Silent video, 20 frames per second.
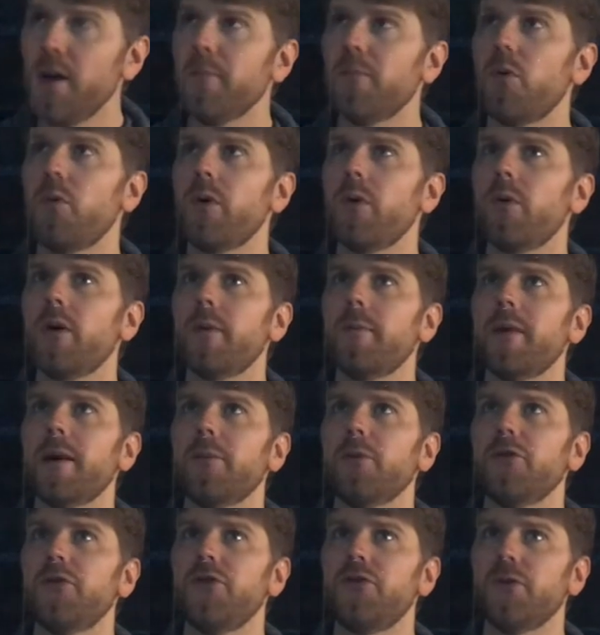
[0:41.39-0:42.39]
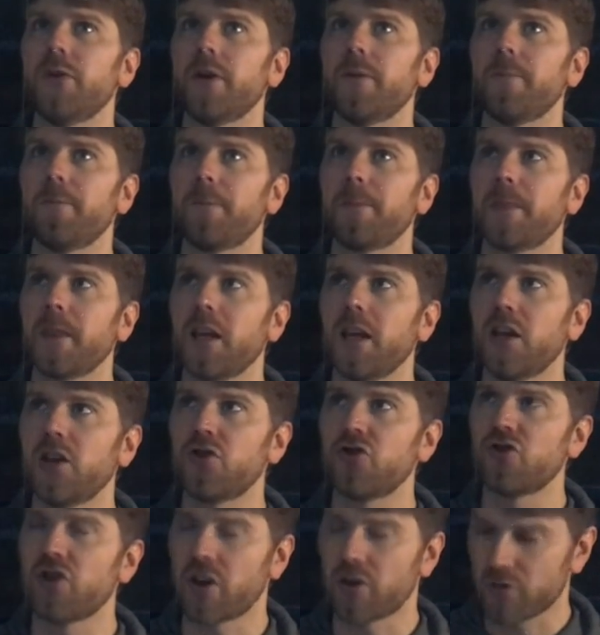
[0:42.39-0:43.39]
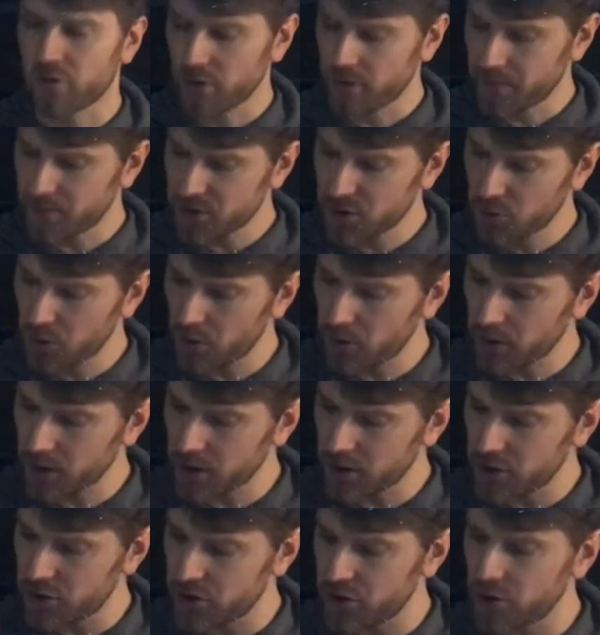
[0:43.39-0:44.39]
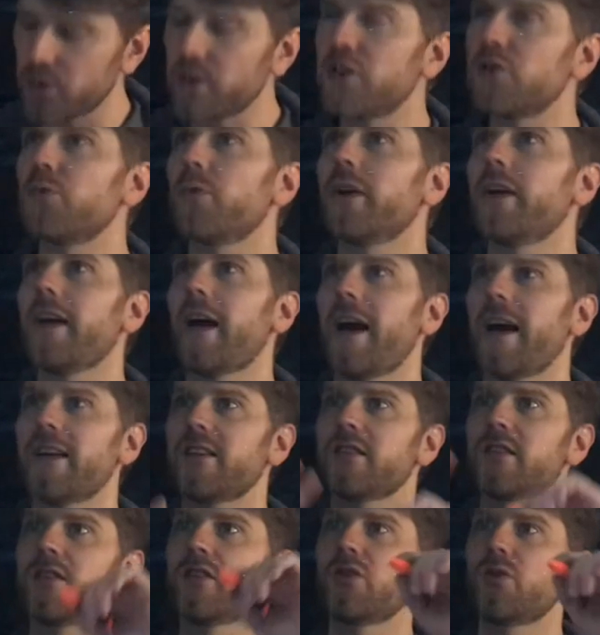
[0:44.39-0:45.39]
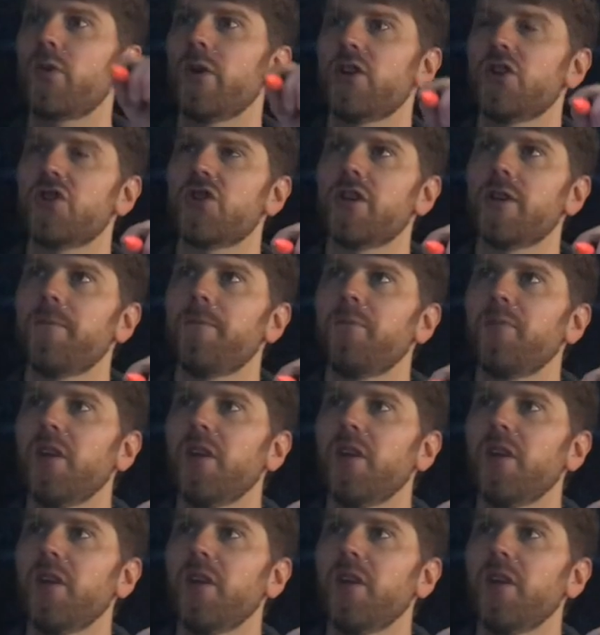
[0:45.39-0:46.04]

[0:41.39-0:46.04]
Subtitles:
But we want to be able to do it in general. So what we're going to do is we're going to ask this question.